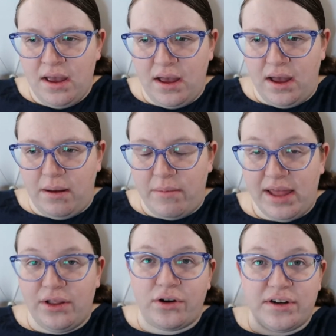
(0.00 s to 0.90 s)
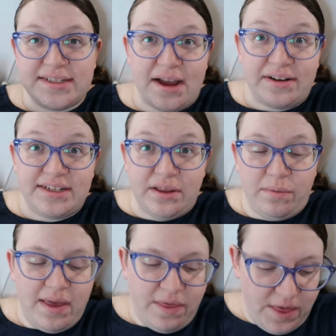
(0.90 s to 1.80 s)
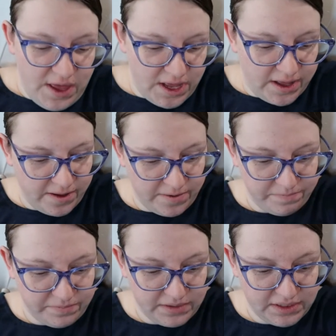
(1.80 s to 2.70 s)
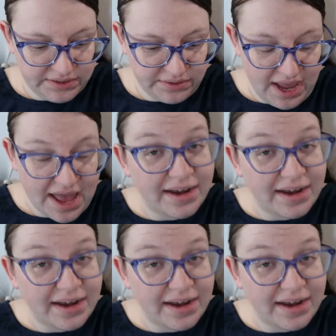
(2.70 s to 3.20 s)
and learns how to deal with. So yeah,